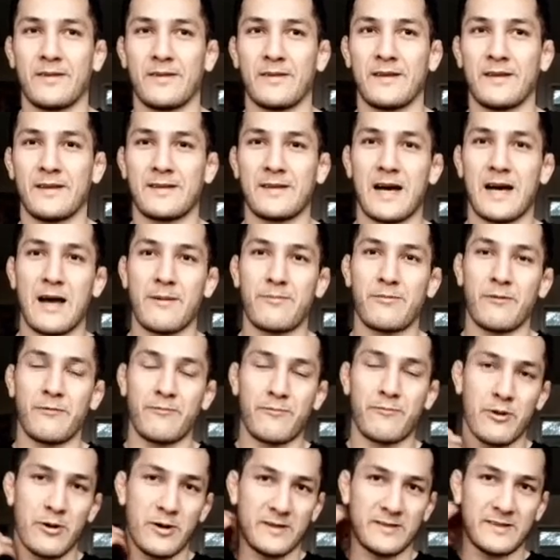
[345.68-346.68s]
type of
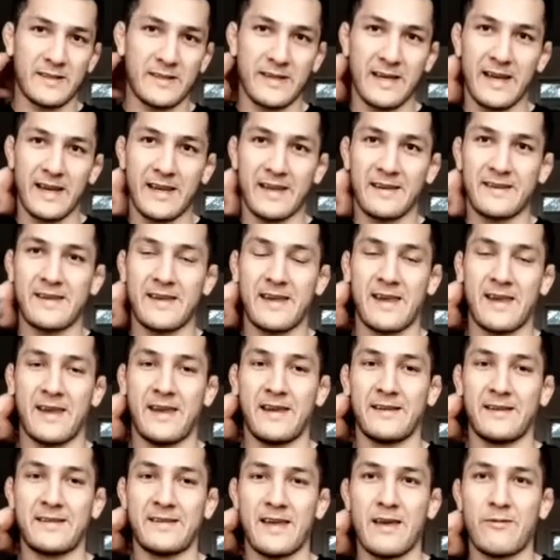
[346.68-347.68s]
person getting
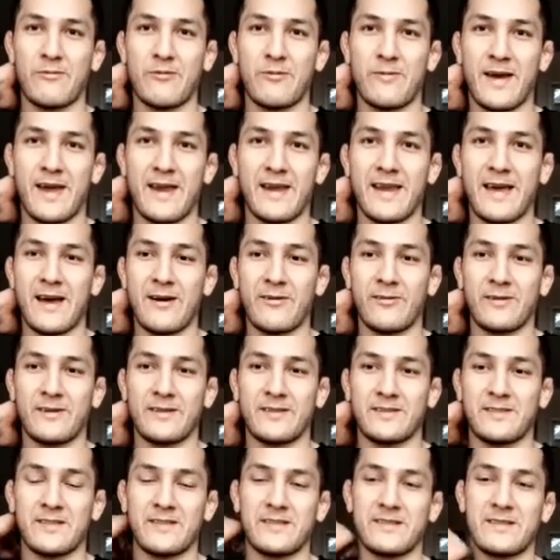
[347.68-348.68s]
into MMA now
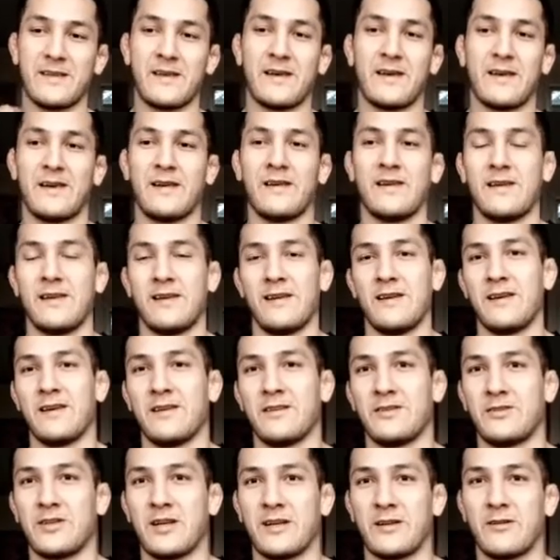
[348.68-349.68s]
is just
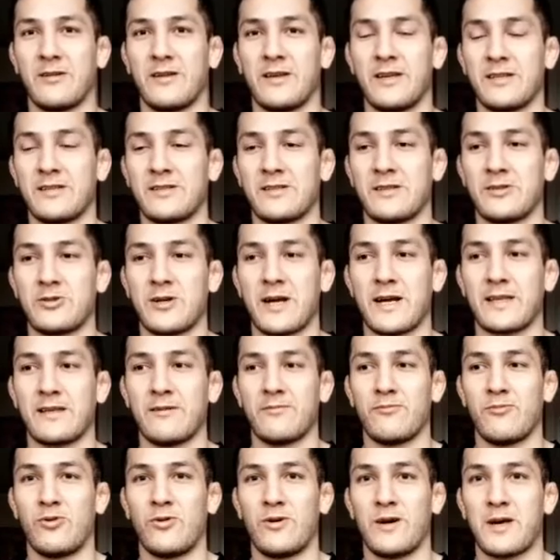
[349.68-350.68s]
generally it's attracting
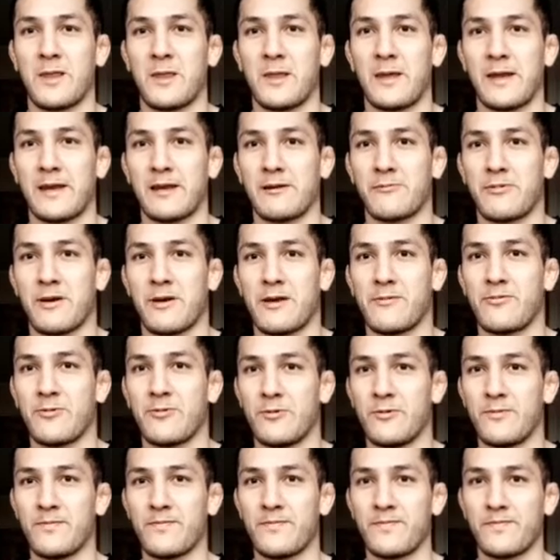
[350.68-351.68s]
more athletic
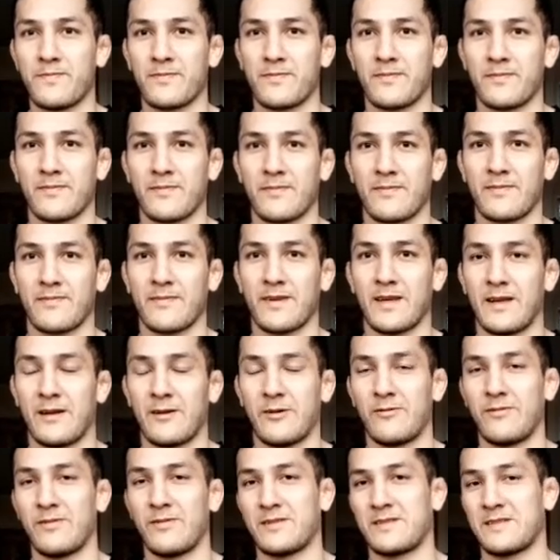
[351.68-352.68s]
people, and
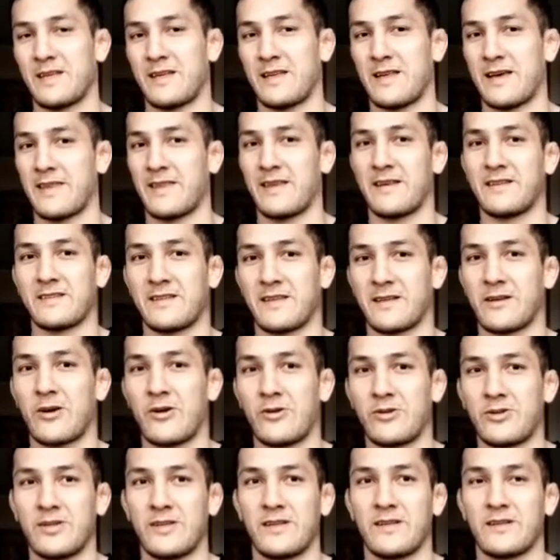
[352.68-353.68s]
obviously like there's the
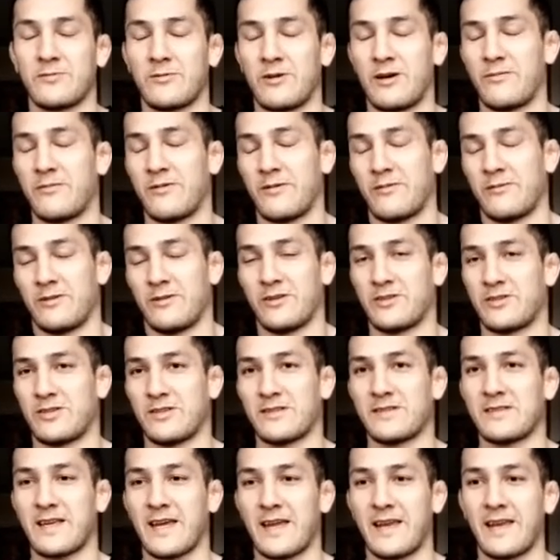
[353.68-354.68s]
coaching as well, but you're
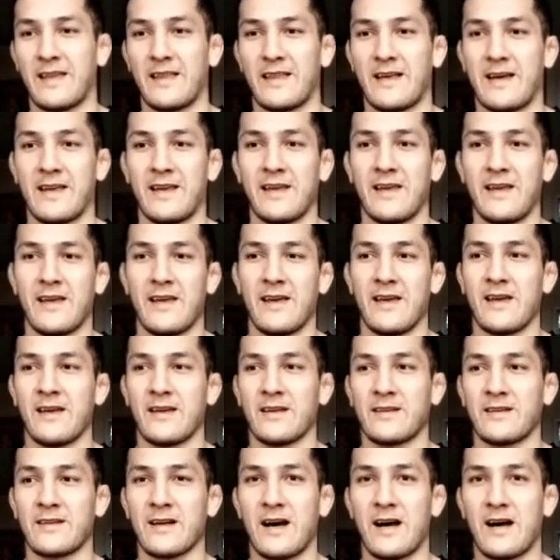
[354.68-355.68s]
just getting like
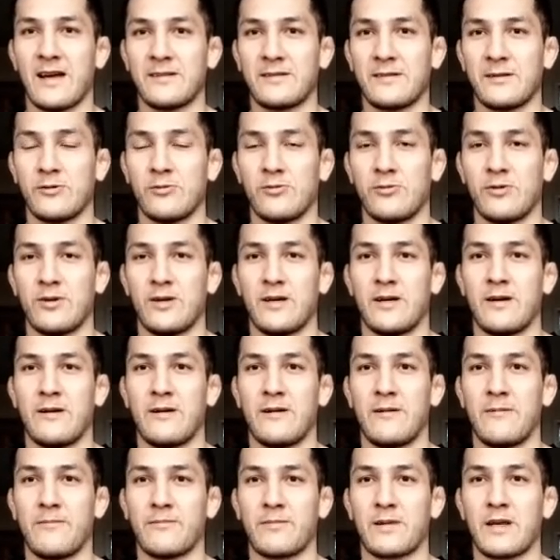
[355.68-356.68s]
guys who
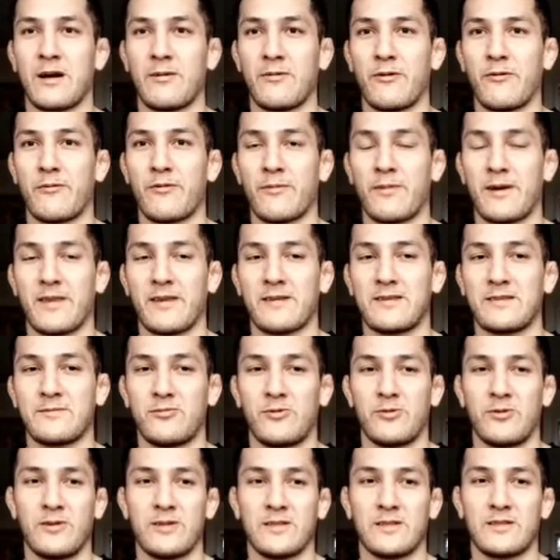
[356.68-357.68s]
are coming from other
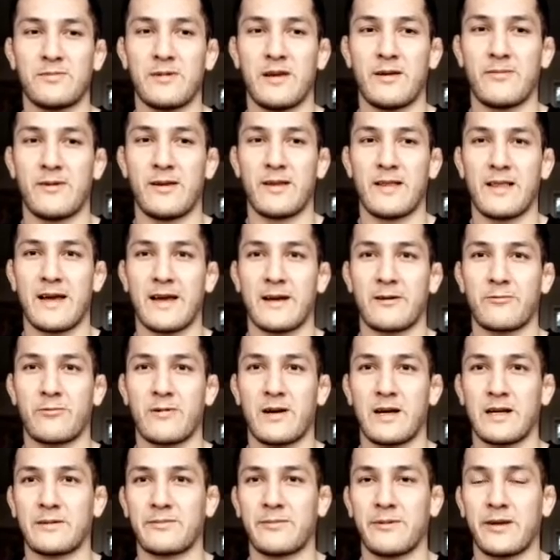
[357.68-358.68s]
sports, maybe like
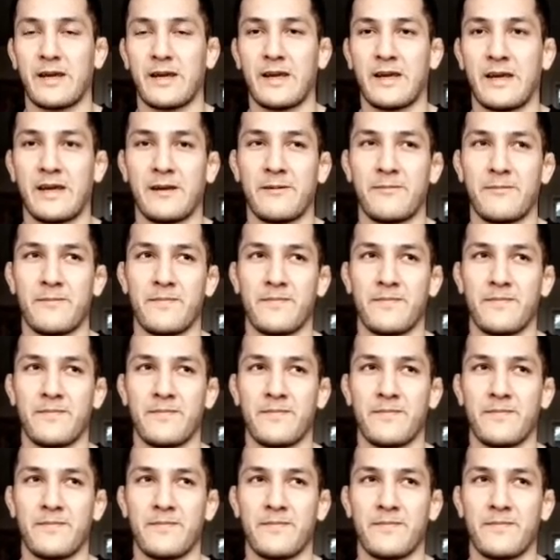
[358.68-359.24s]
rugby